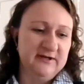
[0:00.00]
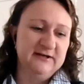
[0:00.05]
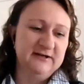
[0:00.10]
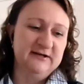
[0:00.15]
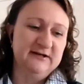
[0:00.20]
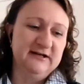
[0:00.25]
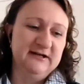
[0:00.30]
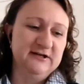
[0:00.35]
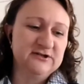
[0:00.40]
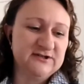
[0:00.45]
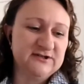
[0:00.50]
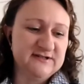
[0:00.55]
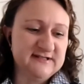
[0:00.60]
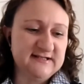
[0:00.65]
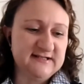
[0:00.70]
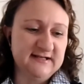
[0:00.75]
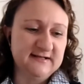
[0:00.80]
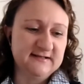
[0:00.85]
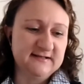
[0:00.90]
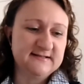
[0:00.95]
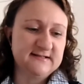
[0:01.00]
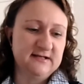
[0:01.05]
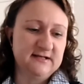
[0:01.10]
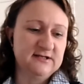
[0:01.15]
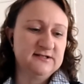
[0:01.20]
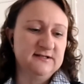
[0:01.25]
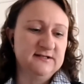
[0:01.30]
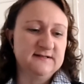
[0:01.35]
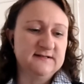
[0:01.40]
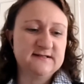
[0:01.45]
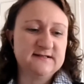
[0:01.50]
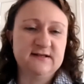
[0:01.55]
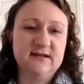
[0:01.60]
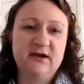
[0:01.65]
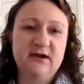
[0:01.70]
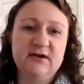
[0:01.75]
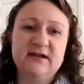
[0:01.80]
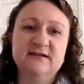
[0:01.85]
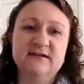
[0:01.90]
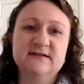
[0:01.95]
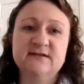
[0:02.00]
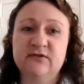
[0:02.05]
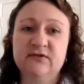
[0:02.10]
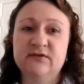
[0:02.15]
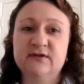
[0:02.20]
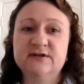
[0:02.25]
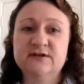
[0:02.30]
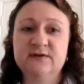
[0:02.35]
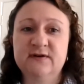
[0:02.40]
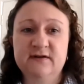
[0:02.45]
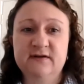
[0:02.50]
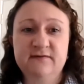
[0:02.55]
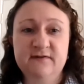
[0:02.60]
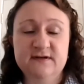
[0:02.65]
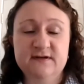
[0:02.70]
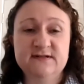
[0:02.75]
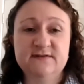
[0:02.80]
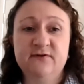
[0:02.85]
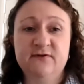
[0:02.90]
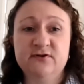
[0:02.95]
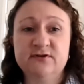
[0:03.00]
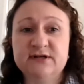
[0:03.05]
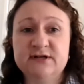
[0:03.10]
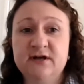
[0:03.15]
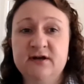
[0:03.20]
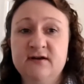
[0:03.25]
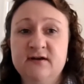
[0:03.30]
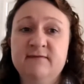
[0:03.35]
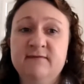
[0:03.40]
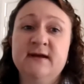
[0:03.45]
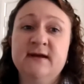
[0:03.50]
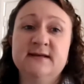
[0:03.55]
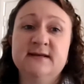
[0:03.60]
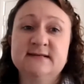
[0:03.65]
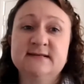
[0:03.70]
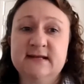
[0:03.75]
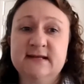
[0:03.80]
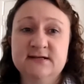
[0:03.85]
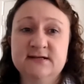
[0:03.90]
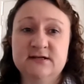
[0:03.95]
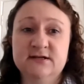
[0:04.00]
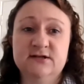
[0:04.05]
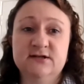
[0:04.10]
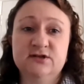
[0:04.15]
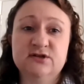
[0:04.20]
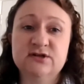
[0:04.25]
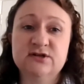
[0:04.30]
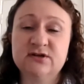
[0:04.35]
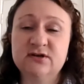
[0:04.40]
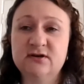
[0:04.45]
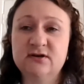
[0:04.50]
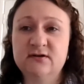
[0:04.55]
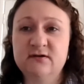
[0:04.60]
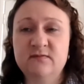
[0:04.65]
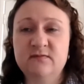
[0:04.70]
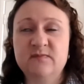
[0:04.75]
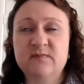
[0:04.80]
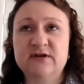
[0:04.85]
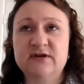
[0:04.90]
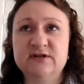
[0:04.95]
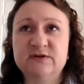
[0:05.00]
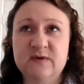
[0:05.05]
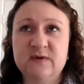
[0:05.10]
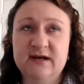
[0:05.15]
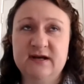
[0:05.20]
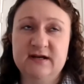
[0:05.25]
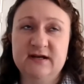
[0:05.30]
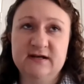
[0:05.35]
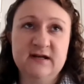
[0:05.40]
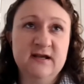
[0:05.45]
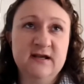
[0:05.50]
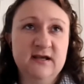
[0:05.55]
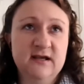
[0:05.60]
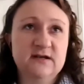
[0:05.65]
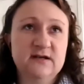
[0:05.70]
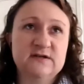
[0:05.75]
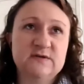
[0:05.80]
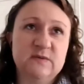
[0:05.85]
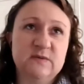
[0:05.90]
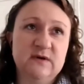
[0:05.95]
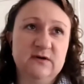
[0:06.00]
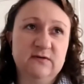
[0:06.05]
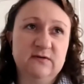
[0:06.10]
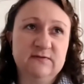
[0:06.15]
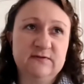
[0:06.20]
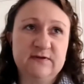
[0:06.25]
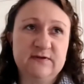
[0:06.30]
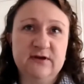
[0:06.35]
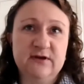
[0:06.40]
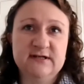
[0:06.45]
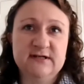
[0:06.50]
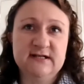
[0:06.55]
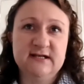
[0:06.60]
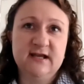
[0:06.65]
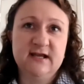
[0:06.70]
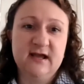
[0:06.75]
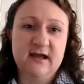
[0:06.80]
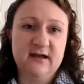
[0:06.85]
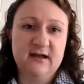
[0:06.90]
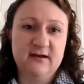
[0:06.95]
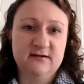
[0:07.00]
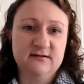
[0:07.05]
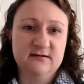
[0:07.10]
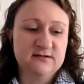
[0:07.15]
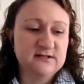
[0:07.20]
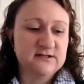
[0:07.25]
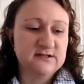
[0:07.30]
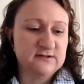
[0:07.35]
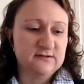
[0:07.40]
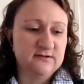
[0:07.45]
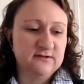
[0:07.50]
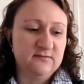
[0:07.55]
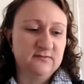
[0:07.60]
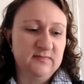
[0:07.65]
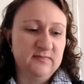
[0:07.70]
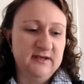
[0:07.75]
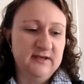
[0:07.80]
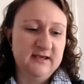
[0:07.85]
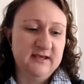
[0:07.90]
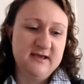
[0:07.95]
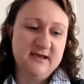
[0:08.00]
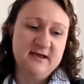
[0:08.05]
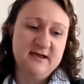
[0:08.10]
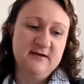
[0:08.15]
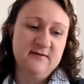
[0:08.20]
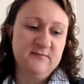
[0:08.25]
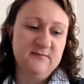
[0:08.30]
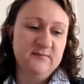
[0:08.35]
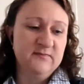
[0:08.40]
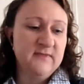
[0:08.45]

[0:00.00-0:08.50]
an interesting session. So that is on the 21st of October, session 2, between 12:30 and 2 p.m.